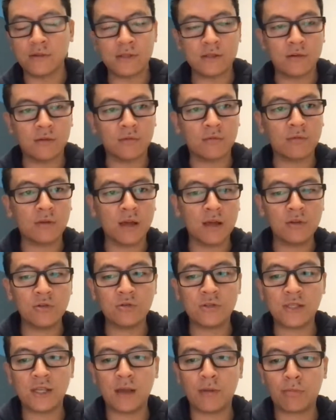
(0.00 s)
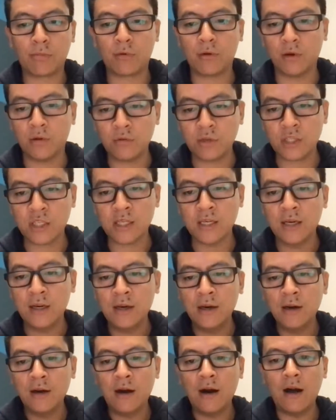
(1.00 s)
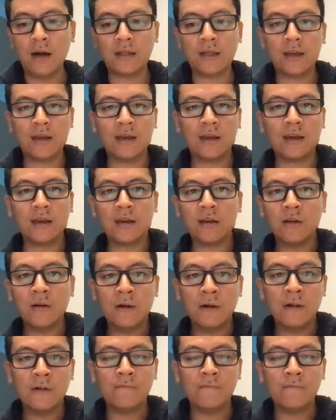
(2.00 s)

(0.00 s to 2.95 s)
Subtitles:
So interesting approach. Hockey